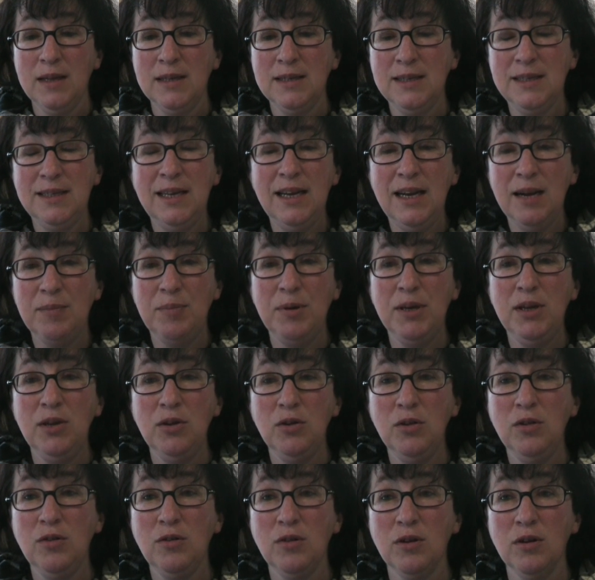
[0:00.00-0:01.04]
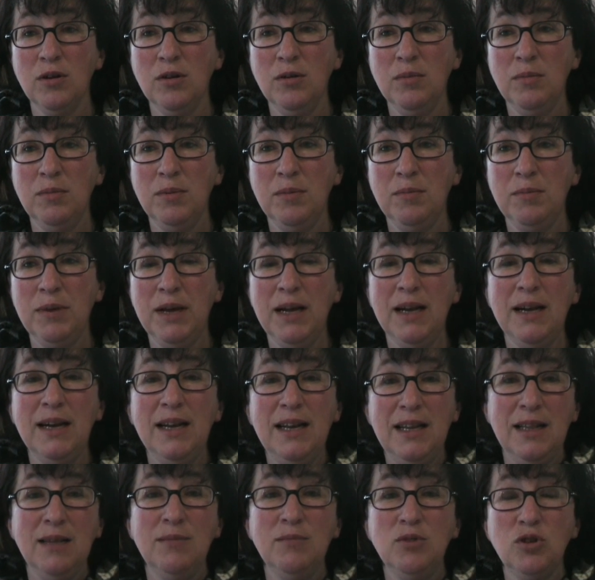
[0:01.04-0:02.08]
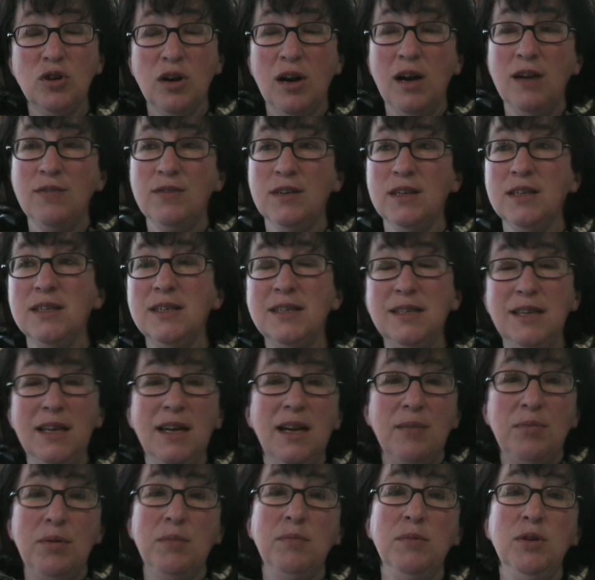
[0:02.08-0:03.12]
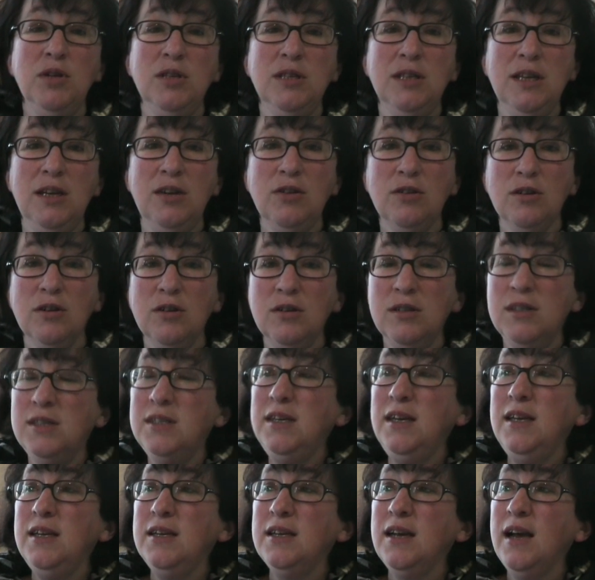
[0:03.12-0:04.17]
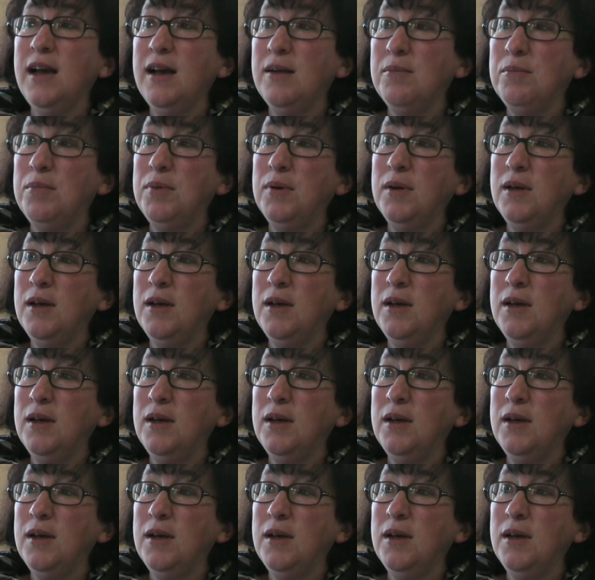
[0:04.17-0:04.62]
Set up a youth group, but let them drive it. Set up a Mercy Crew, set up